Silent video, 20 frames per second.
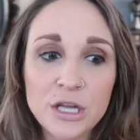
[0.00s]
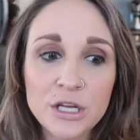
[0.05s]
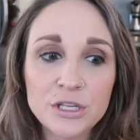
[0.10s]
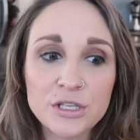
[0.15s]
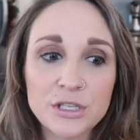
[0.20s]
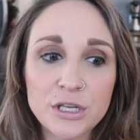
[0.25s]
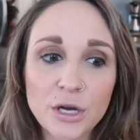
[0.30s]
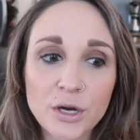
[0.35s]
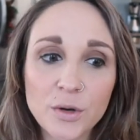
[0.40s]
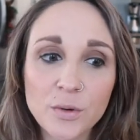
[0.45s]

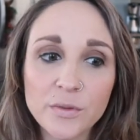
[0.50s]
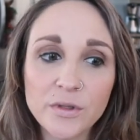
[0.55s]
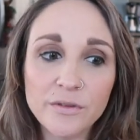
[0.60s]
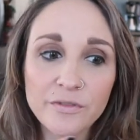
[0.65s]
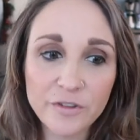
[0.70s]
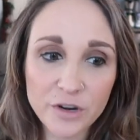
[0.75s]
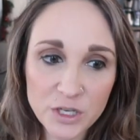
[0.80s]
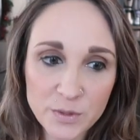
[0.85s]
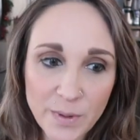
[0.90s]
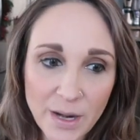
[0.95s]
So the
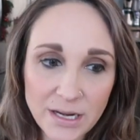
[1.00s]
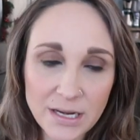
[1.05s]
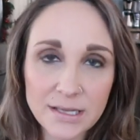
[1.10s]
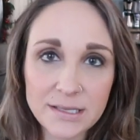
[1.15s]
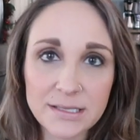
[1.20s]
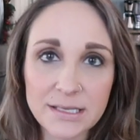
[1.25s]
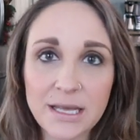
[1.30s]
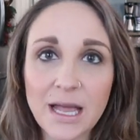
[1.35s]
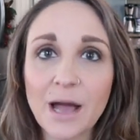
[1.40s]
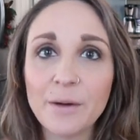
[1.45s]
first
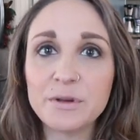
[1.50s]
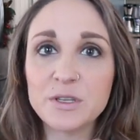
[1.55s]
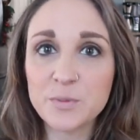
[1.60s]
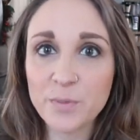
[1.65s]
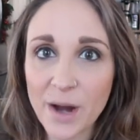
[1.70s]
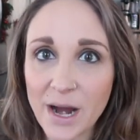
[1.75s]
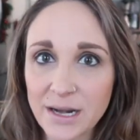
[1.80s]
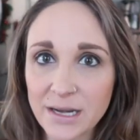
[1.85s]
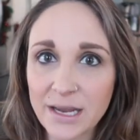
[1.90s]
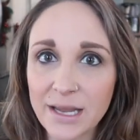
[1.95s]
pregnancy, I was
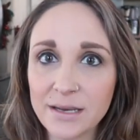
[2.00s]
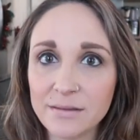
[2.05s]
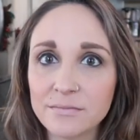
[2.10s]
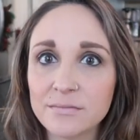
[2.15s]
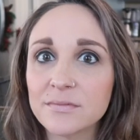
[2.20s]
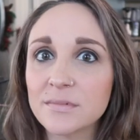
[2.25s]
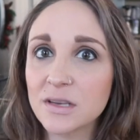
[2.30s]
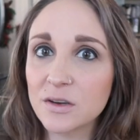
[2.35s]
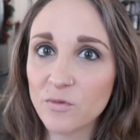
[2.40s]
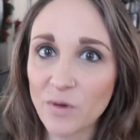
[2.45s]
pregnant
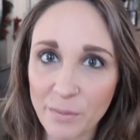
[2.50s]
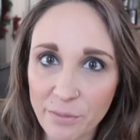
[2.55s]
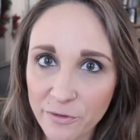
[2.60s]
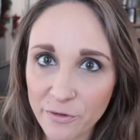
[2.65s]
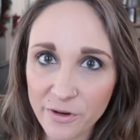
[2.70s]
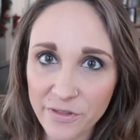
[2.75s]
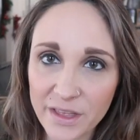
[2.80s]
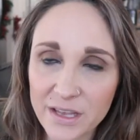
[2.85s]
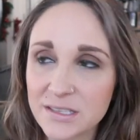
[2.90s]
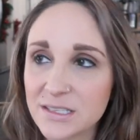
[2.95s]
right
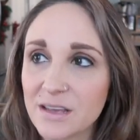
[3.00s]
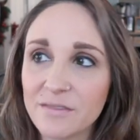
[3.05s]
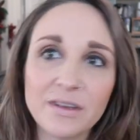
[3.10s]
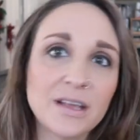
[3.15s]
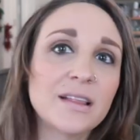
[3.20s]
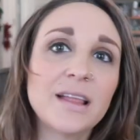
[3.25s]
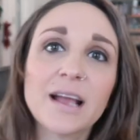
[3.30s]
before Thanksgiving,